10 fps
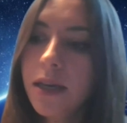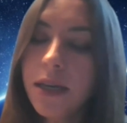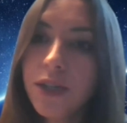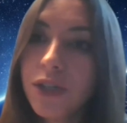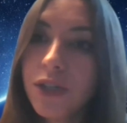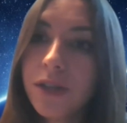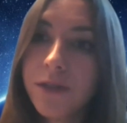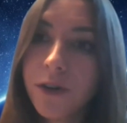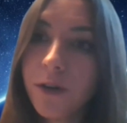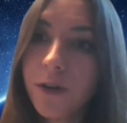she lived
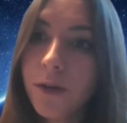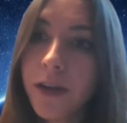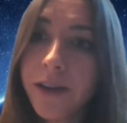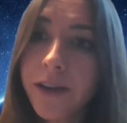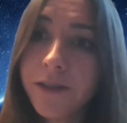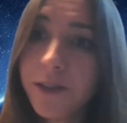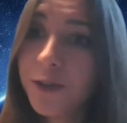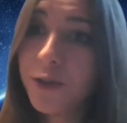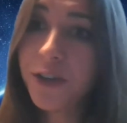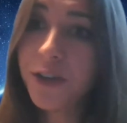her whole life in a
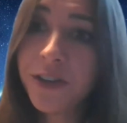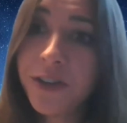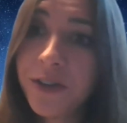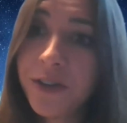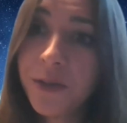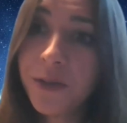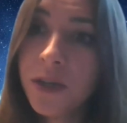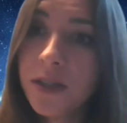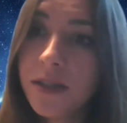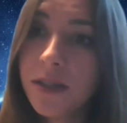trailer in the
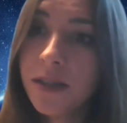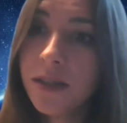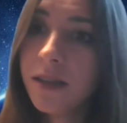woods and,